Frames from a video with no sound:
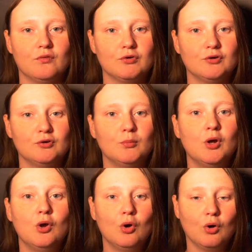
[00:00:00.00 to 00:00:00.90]
of the room
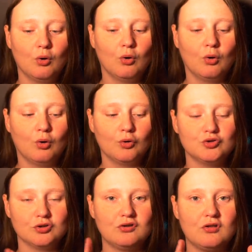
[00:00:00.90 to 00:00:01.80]
or
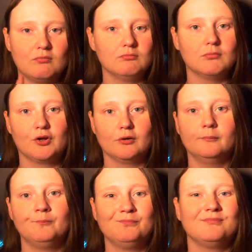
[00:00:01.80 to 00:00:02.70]
just
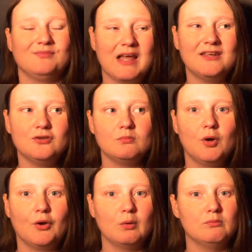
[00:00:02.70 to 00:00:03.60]
mono. I use
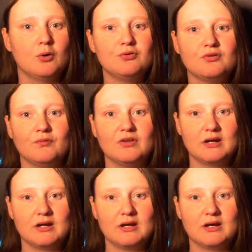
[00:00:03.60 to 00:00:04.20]
mono most of the